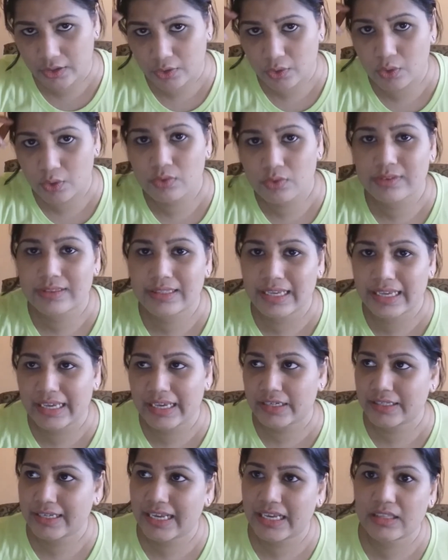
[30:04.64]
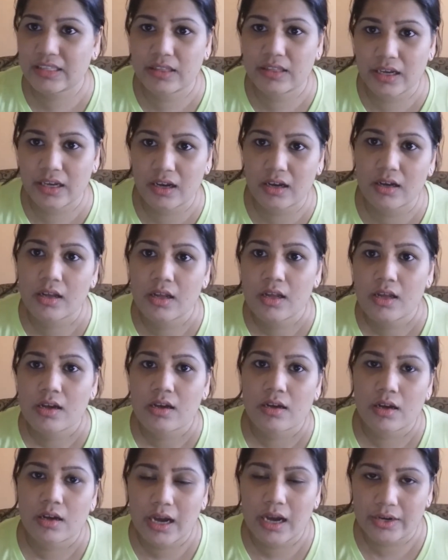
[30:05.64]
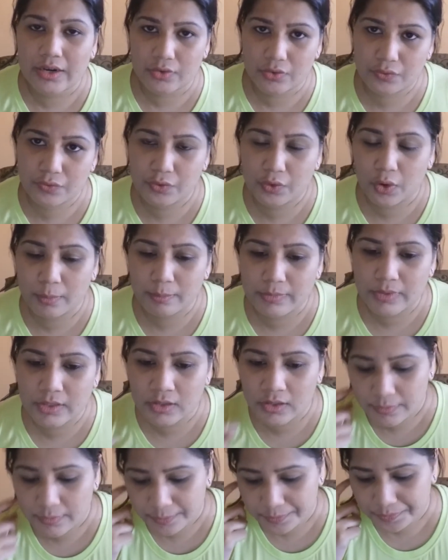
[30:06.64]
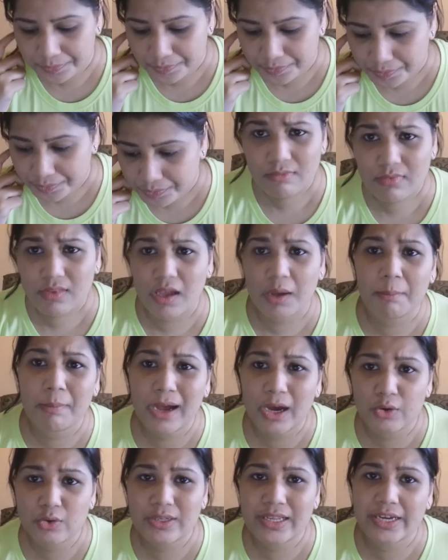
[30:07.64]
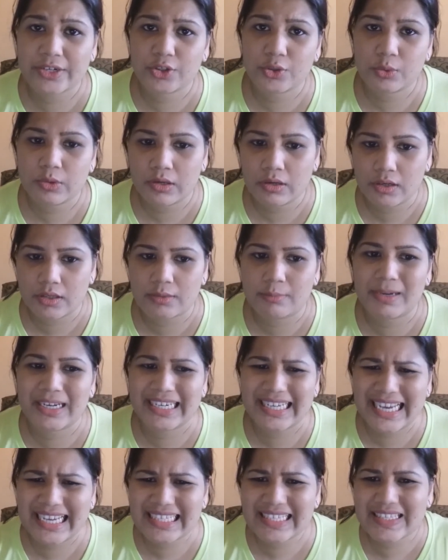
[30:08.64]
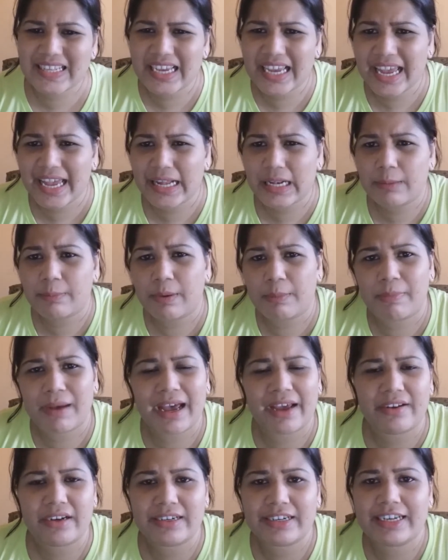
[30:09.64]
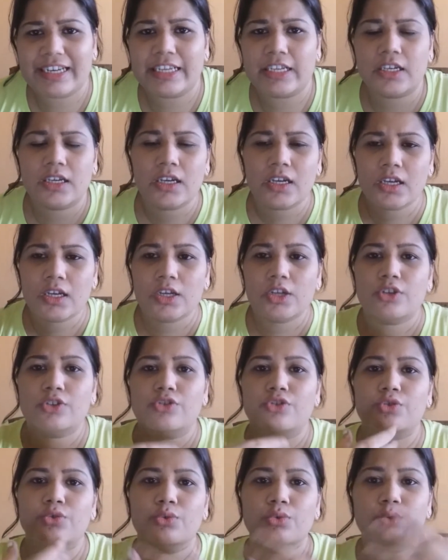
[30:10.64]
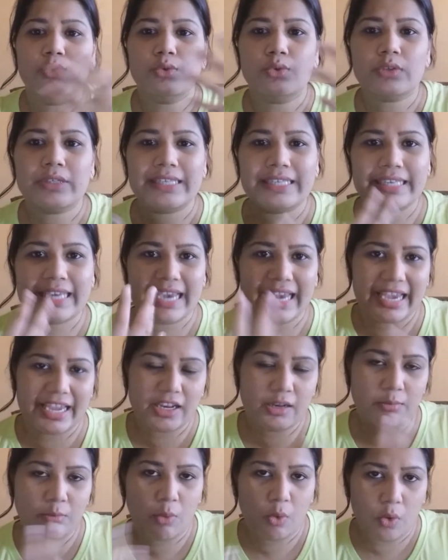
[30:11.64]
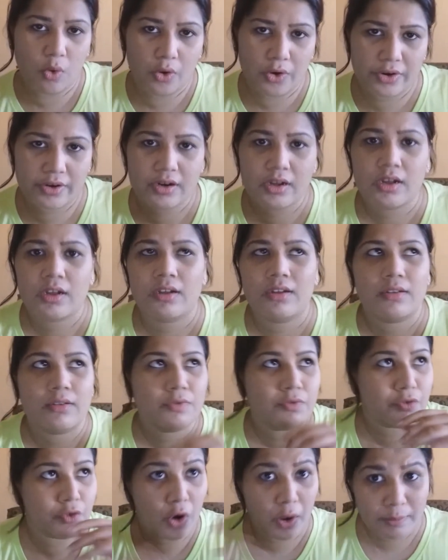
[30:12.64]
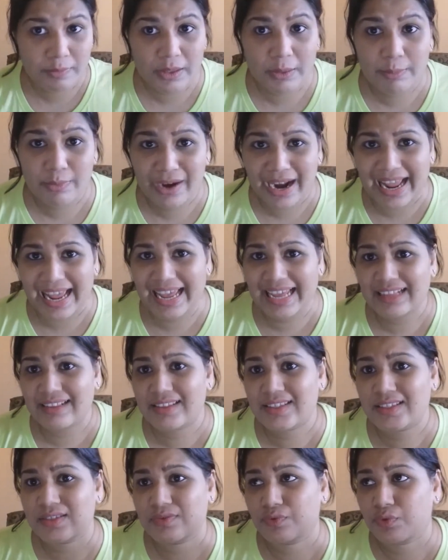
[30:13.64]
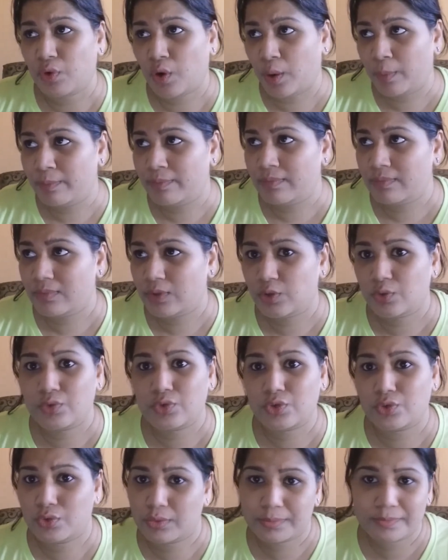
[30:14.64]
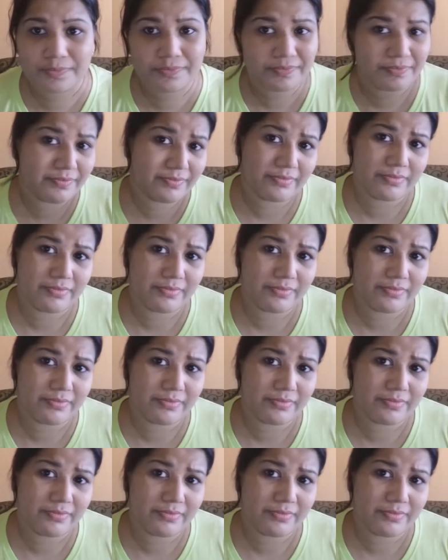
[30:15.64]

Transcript: you know, they take their cut from the amount that you earn. But yes, they help apparently to gain more from the brands, from YouTube.